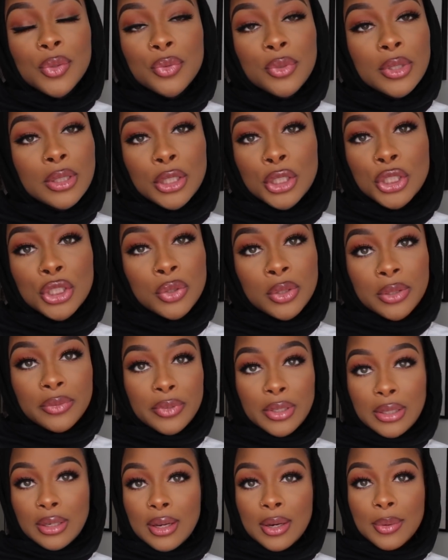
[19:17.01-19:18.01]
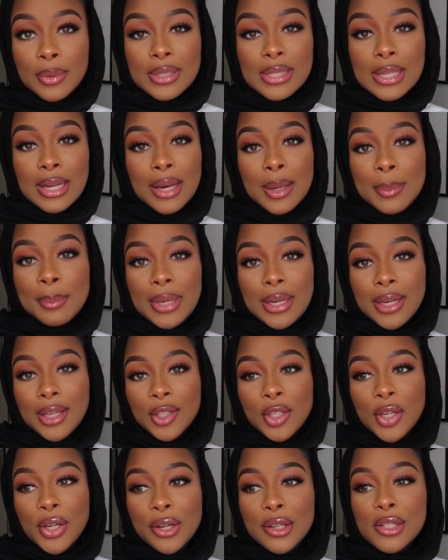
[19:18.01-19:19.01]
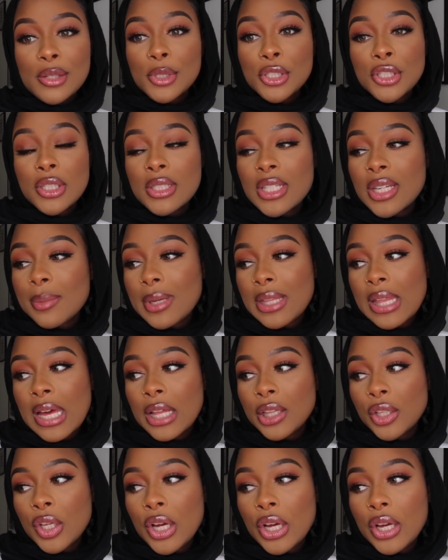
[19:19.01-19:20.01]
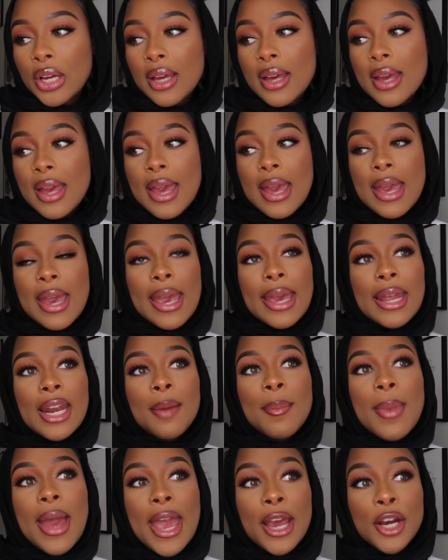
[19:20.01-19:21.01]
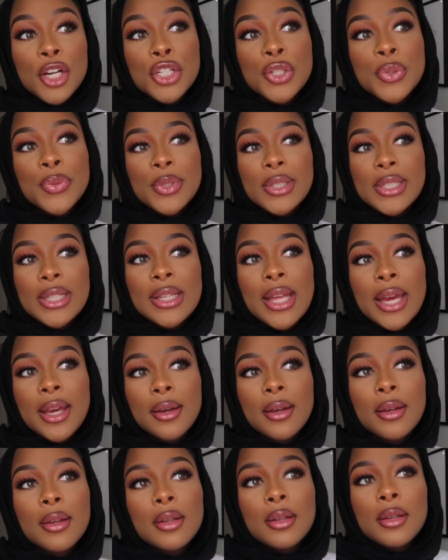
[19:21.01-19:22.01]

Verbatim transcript: really short video it's like a minute long so it shouldn't take me that long and I'm actually like